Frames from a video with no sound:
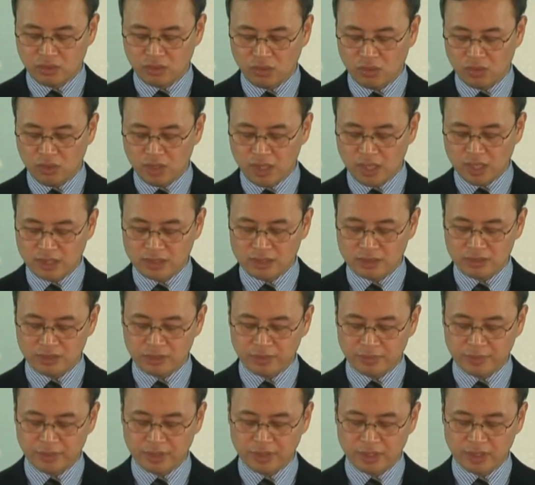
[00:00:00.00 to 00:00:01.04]

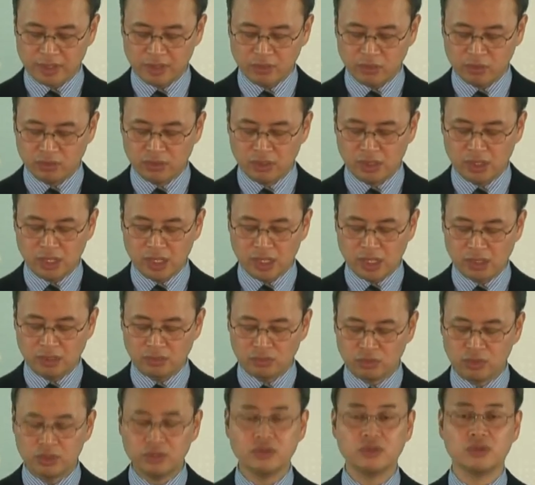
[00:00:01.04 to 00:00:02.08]
John
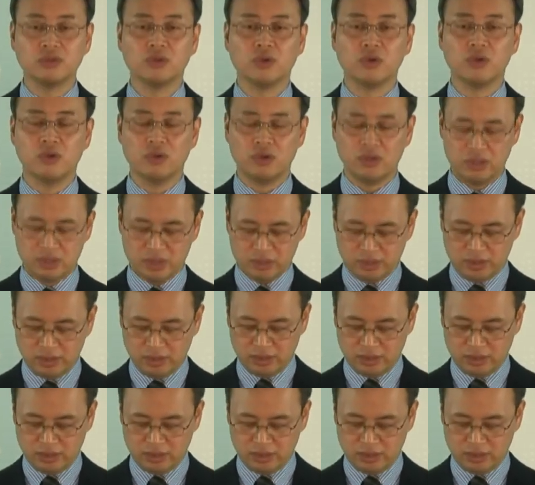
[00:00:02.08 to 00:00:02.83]
were written.